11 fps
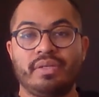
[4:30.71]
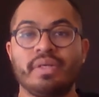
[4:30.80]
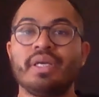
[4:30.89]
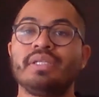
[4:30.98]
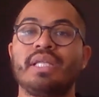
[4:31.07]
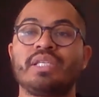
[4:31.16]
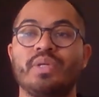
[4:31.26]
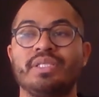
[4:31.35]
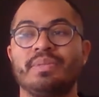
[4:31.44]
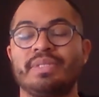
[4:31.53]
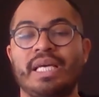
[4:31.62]
Okay, that's why
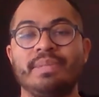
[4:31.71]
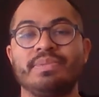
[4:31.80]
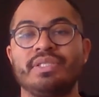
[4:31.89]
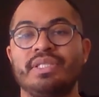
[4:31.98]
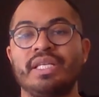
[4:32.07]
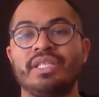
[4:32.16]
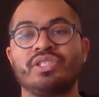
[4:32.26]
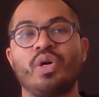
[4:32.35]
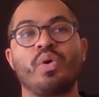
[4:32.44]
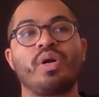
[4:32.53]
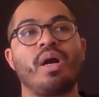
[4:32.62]
sometimes things
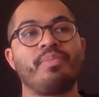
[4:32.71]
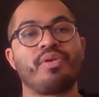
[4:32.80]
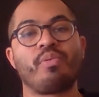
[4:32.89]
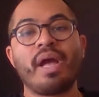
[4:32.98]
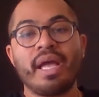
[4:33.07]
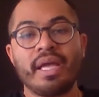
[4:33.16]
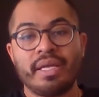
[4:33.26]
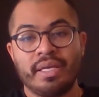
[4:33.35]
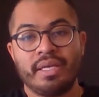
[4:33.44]
don't come your way,